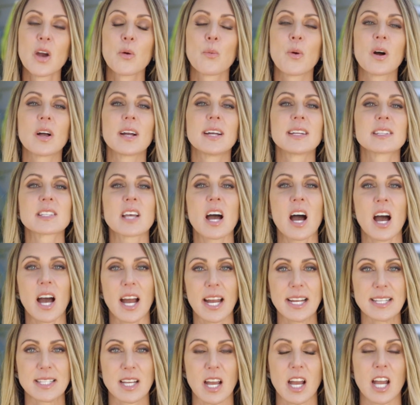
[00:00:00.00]
Well, it's
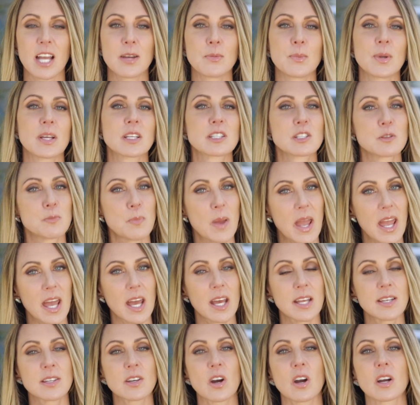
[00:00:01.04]
high time we
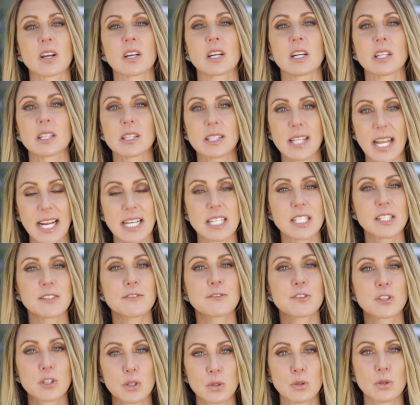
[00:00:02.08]
expand our collective
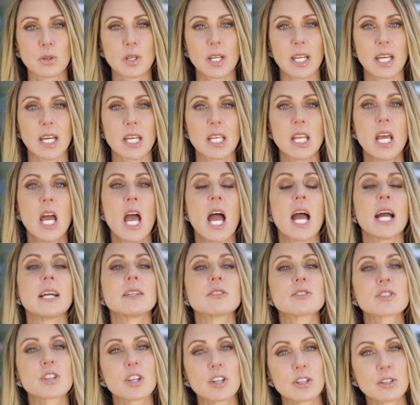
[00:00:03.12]
toolkit
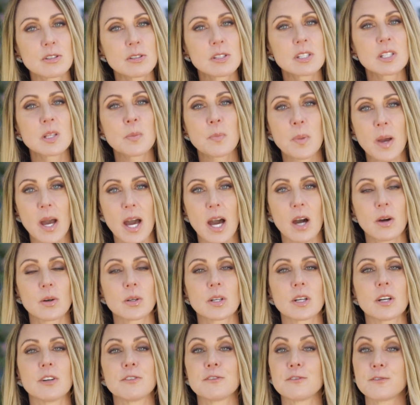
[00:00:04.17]
and turn to the
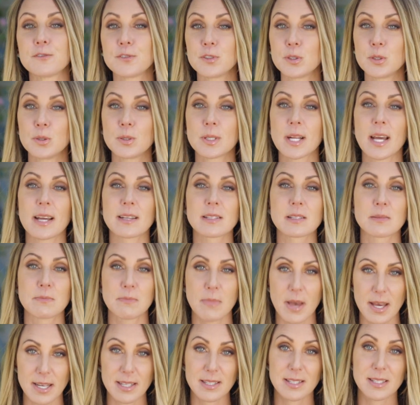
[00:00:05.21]
power of food as
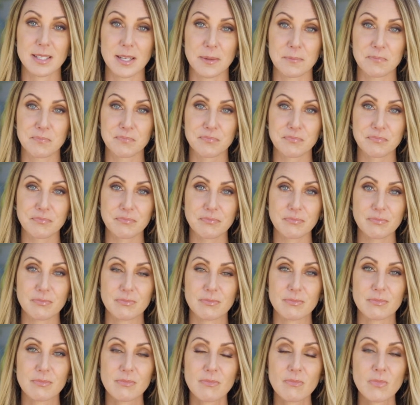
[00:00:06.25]
medicine.
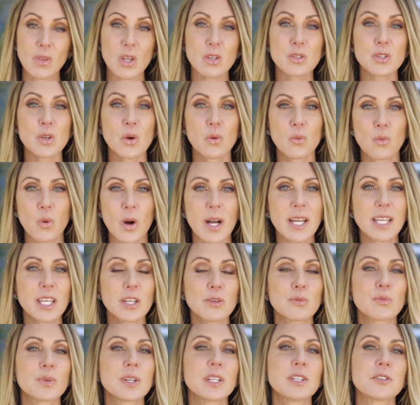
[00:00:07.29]
So what
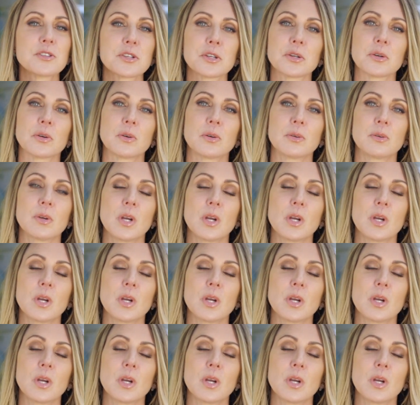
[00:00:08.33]
can we do?